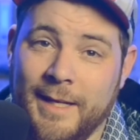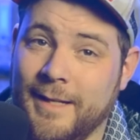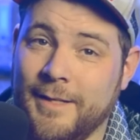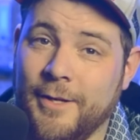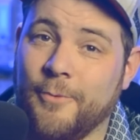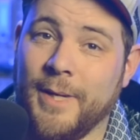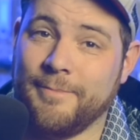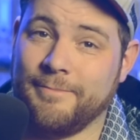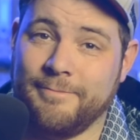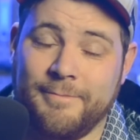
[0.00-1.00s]
And you know
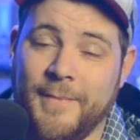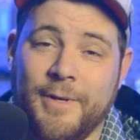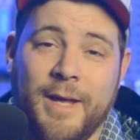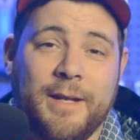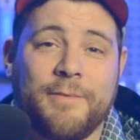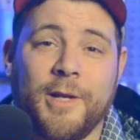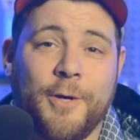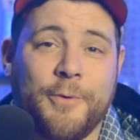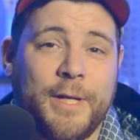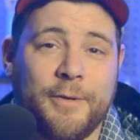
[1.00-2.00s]
what? They're not even
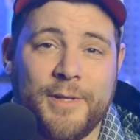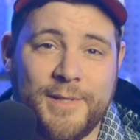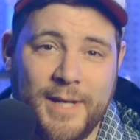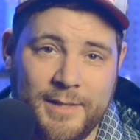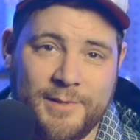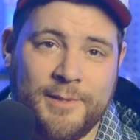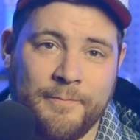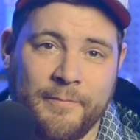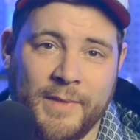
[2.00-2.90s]
alone here in the States.